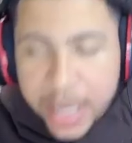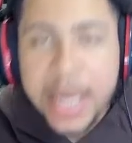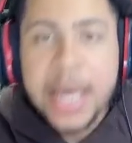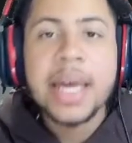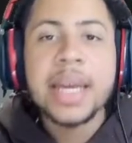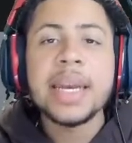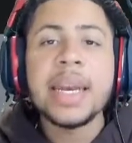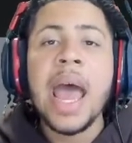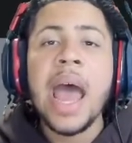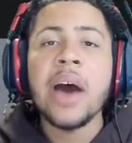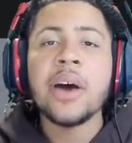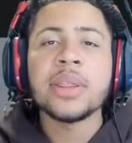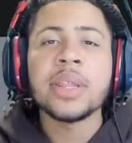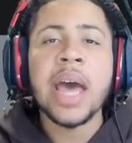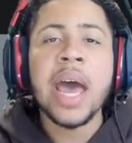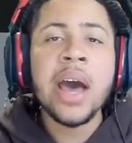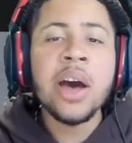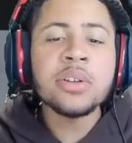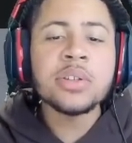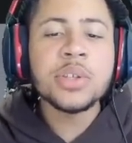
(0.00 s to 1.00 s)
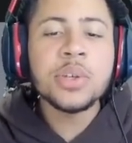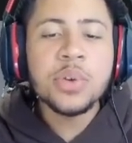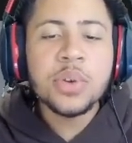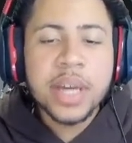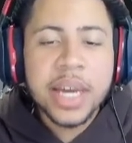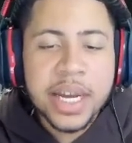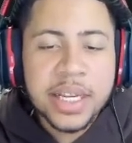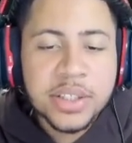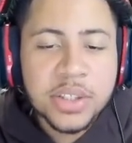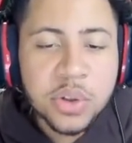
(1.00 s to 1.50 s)
Now, the L2
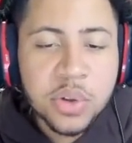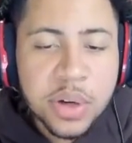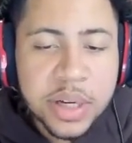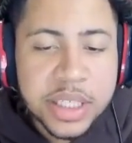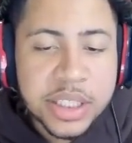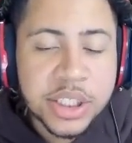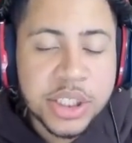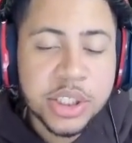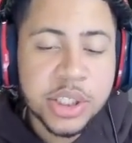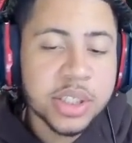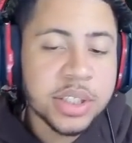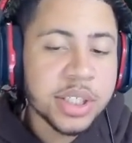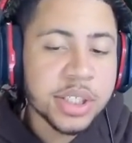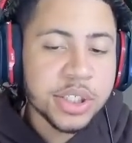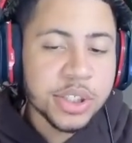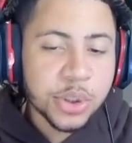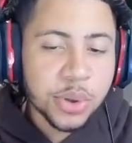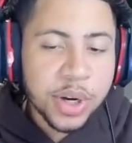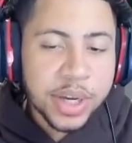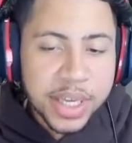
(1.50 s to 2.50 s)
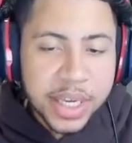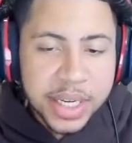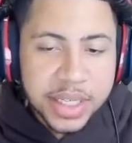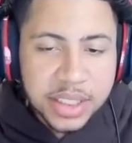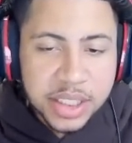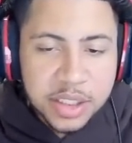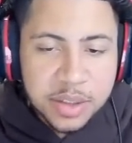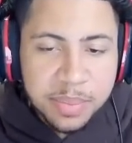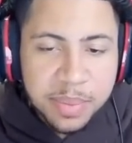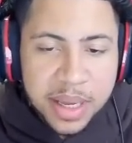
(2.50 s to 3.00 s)
cancel is just as tricky as
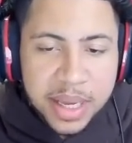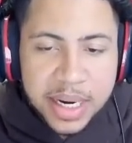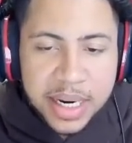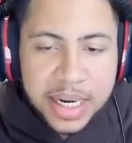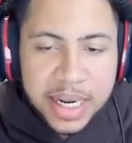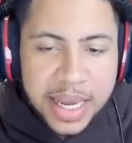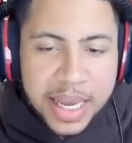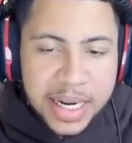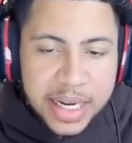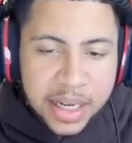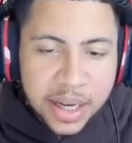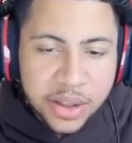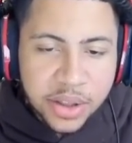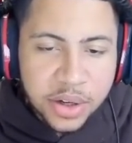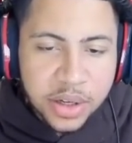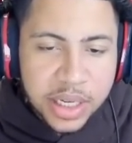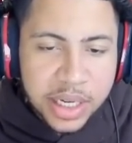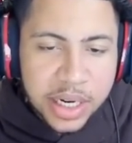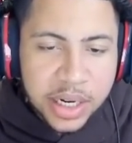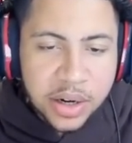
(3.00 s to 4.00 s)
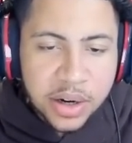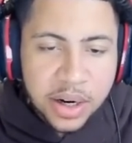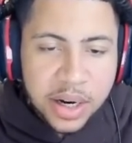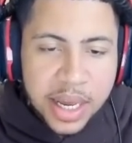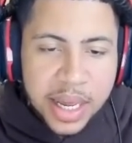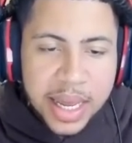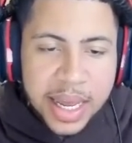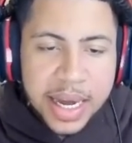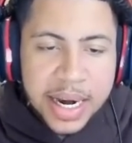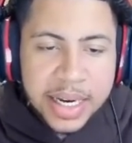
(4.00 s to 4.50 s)
it's been in any other year,
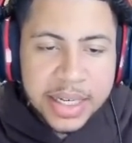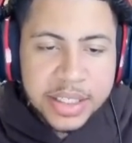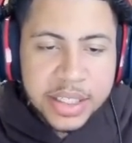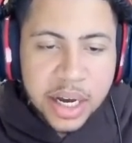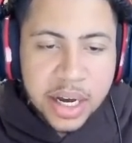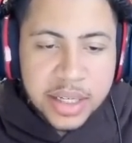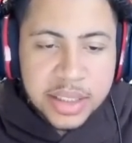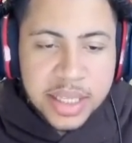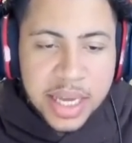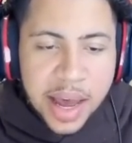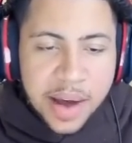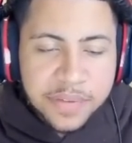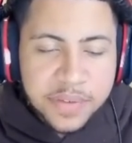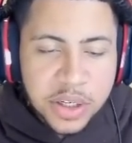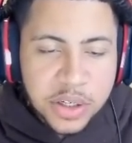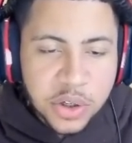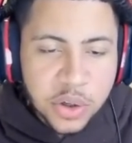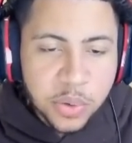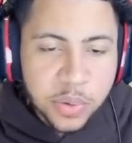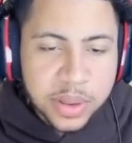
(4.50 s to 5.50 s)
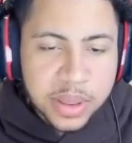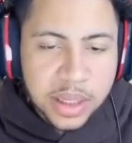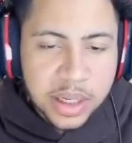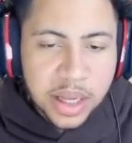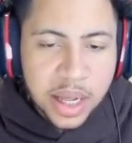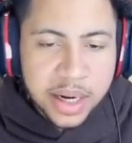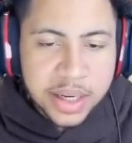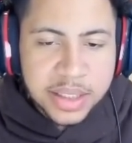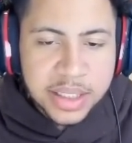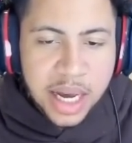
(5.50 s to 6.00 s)
and it does have to do with a
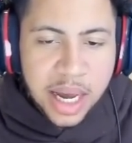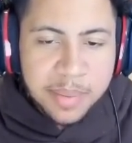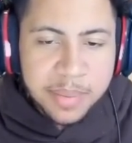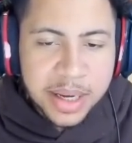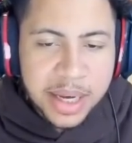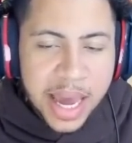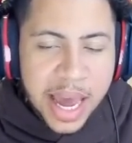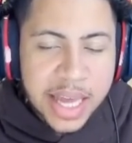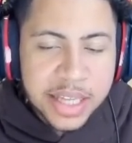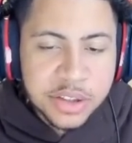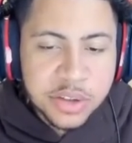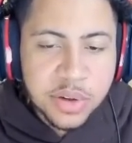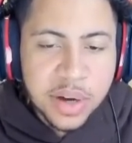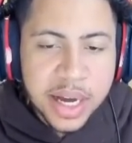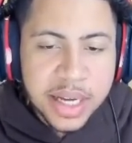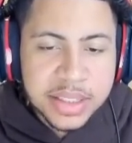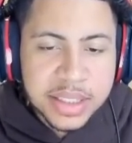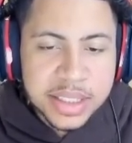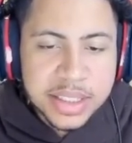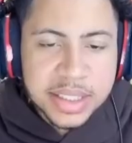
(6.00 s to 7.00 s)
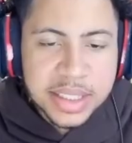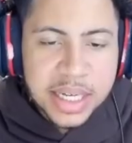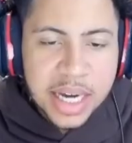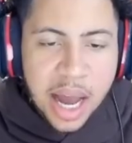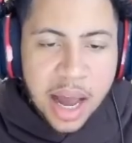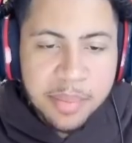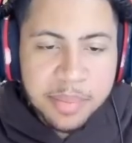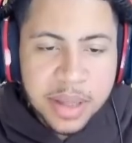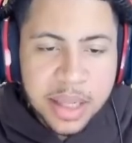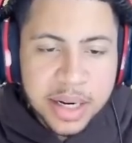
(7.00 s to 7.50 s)
lot of timing. As you guys can see,
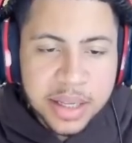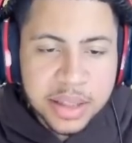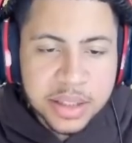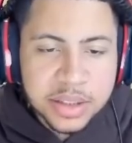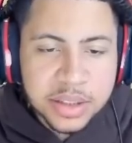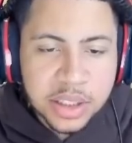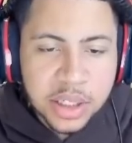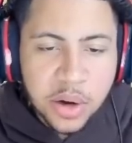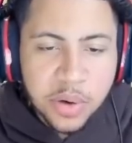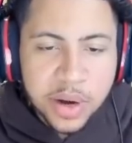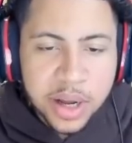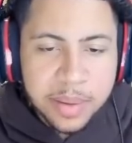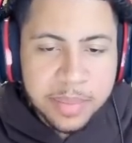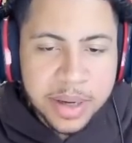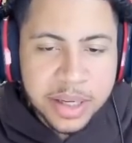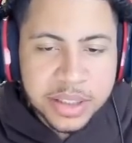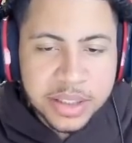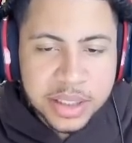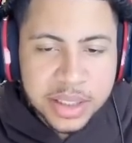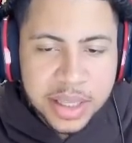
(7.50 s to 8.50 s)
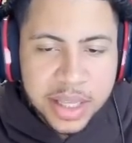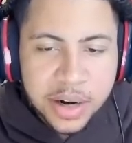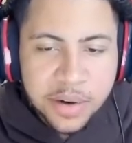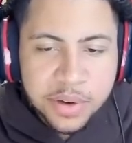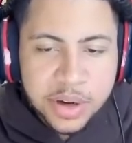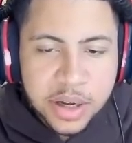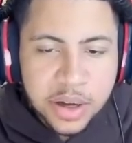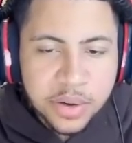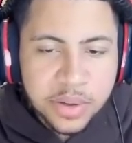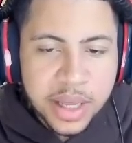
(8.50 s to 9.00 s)
I'm getting the slow animation. There
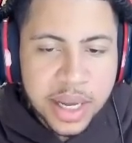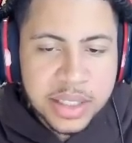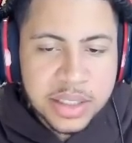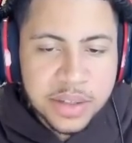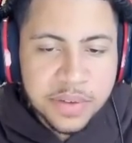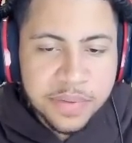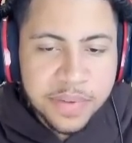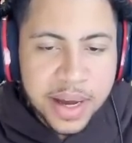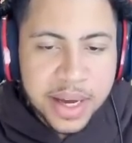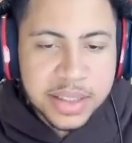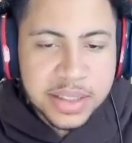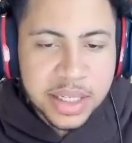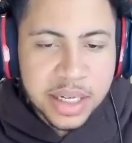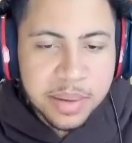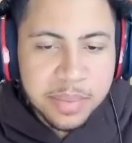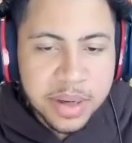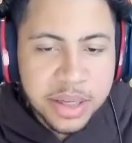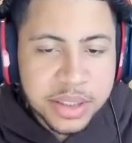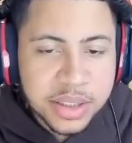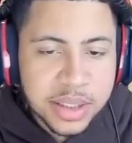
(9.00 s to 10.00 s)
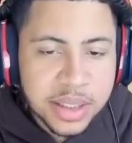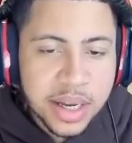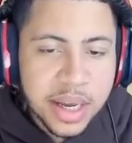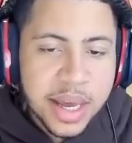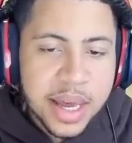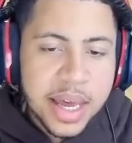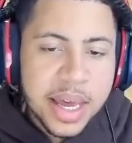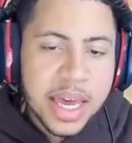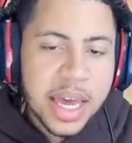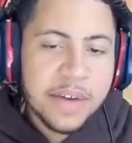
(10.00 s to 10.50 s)
we go. That's a fast animation.
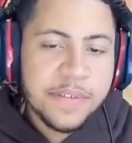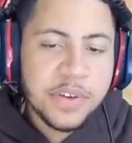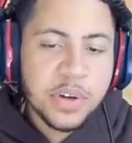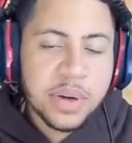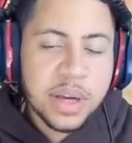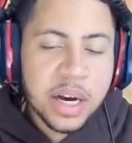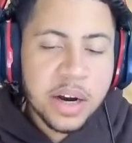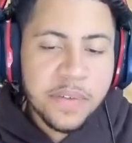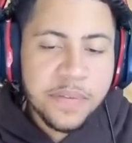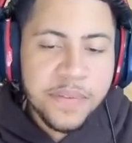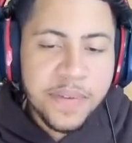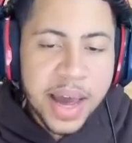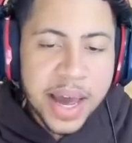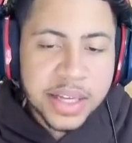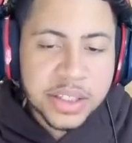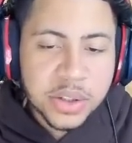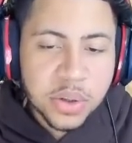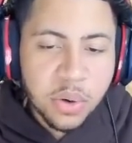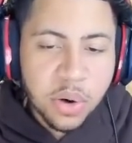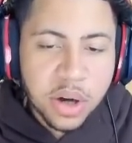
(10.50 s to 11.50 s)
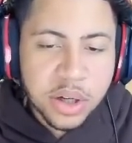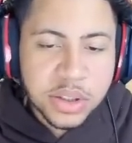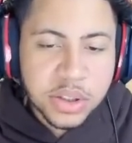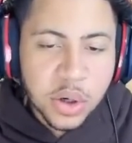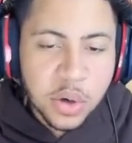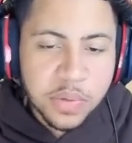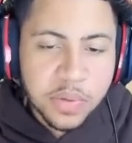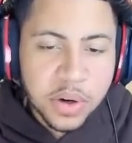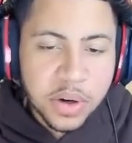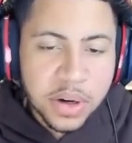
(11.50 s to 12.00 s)
If you get a fast
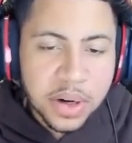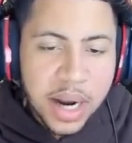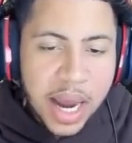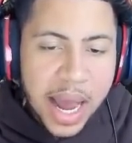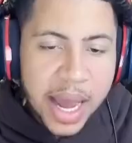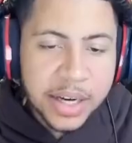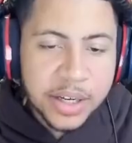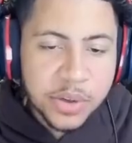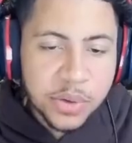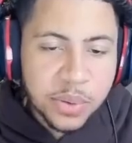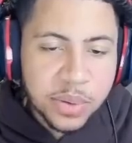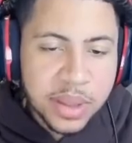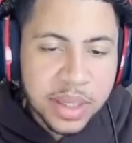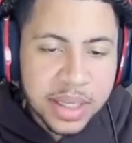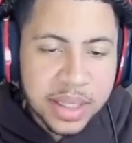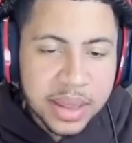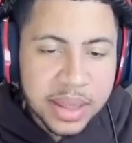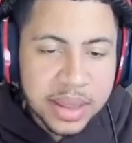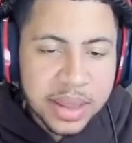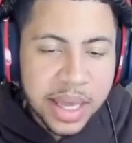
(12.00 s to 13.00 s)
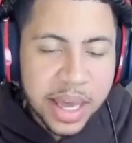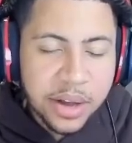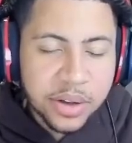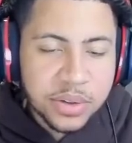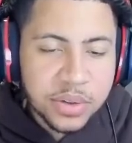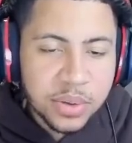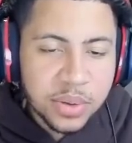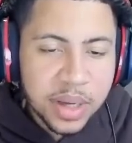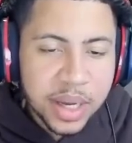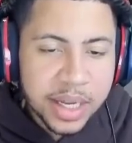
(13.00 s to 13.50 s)
crossover, I do think that the
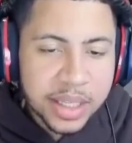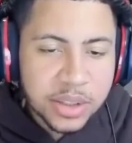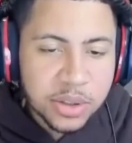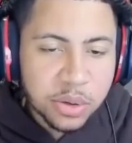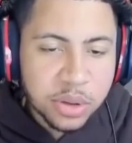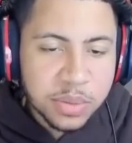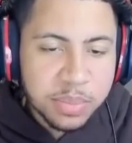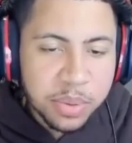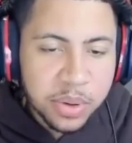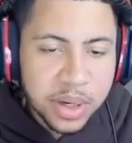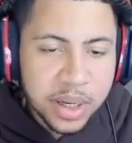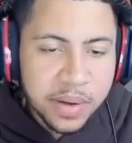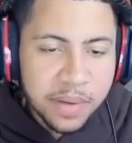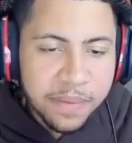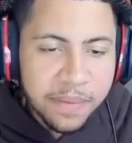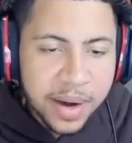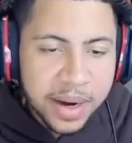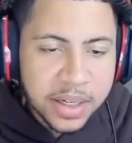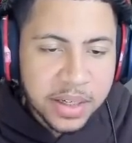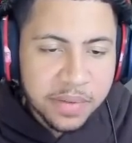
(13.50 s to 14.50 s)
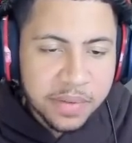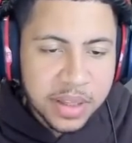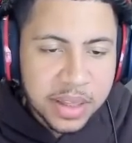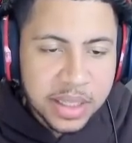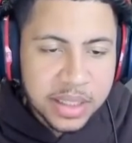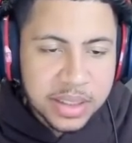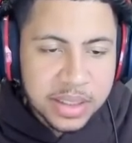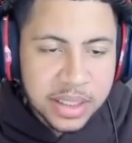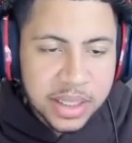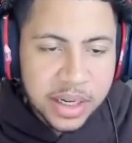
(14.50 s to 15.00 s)
L2 cancel is pretty effective in
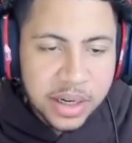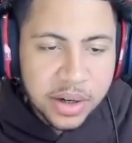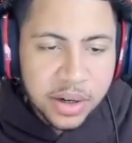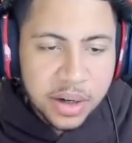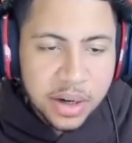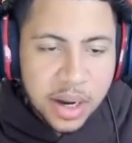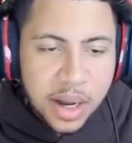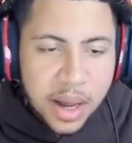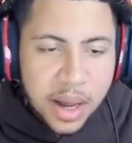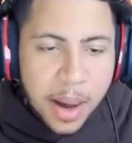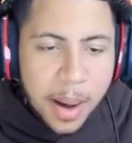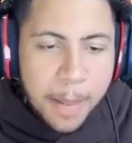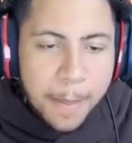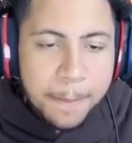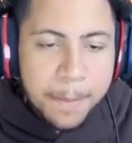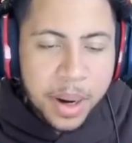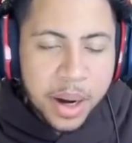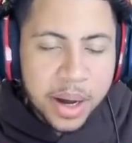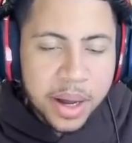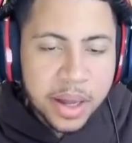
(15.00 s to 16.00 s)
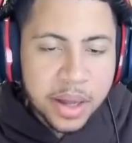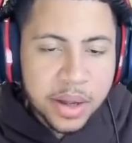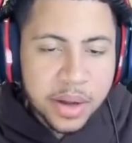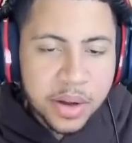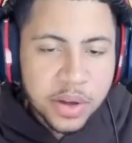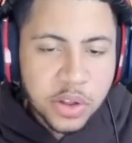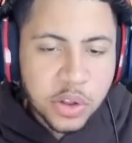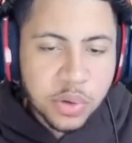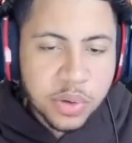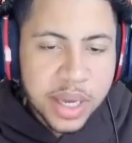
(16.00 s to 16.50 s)
this year, but
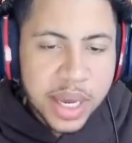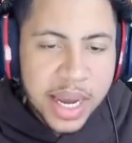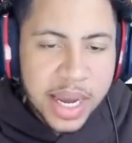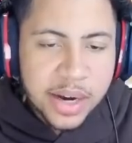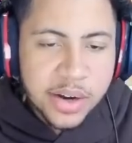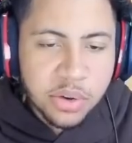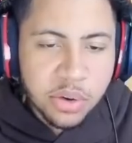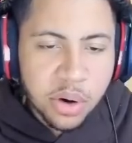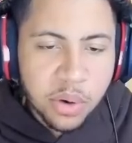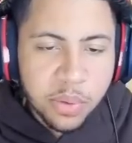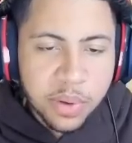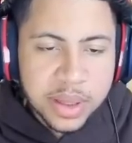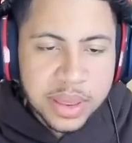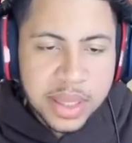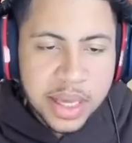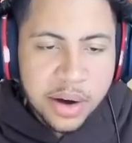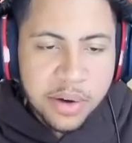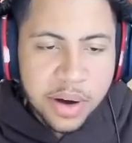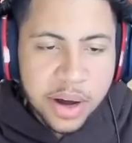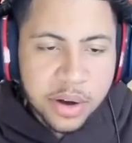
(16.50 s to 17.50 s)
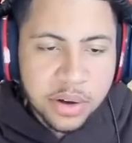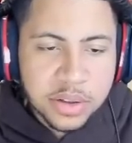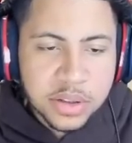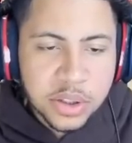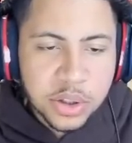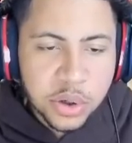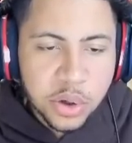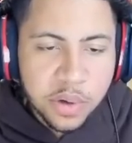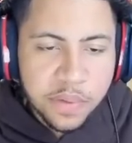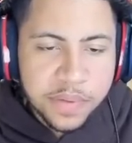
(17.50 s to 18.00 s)
you can do it without
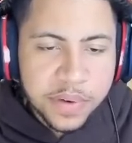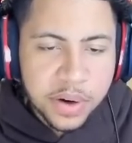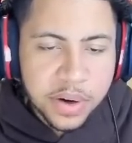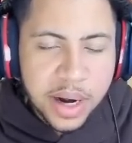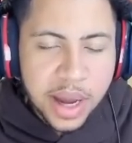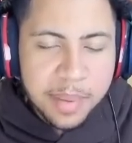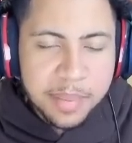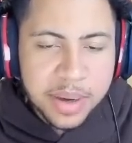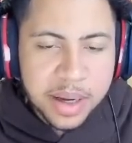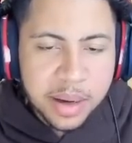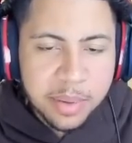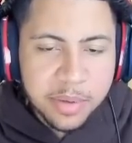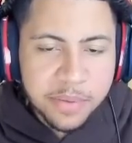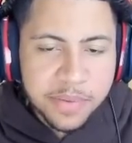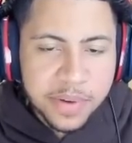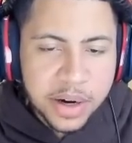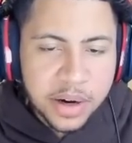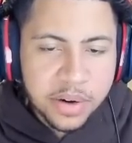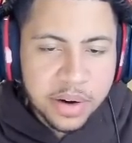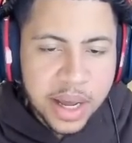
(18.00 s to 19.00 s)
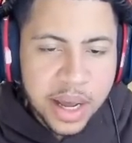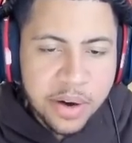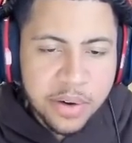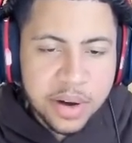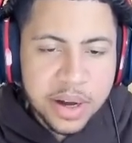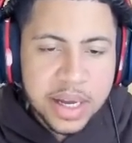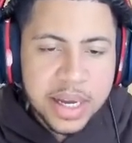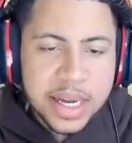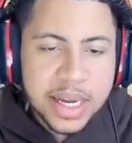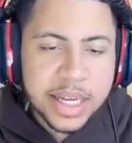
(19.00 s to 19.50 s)
L2 if you're not being able to figure it
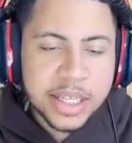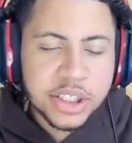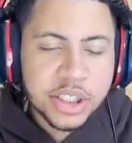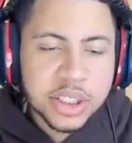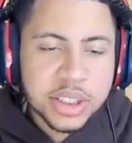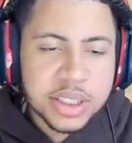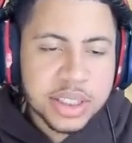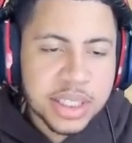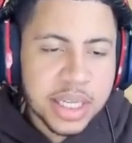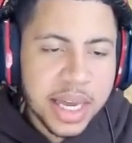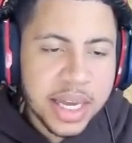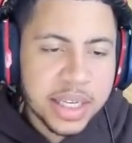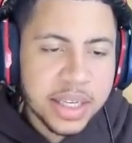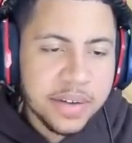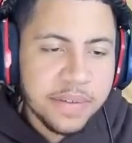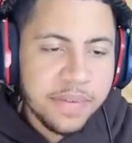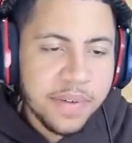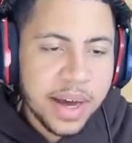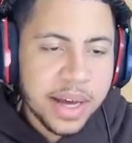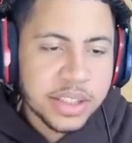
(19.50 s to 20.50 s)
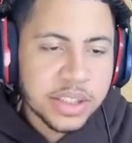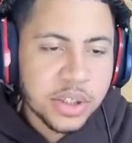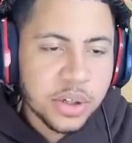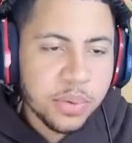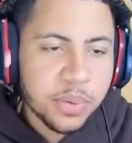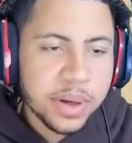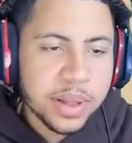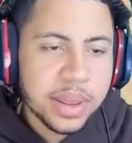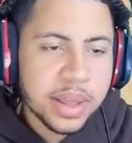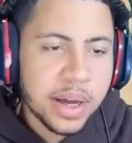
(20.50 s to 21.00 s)
out. It's just slightly faster
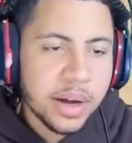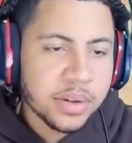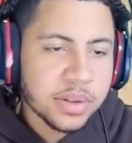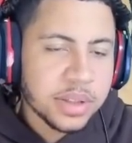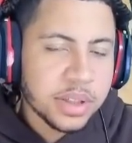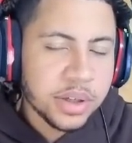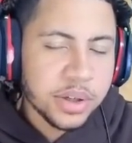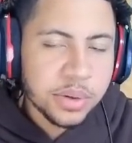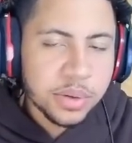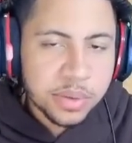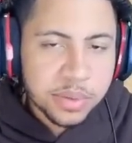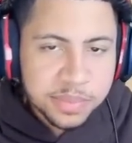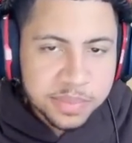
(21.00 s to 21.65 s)
with L2.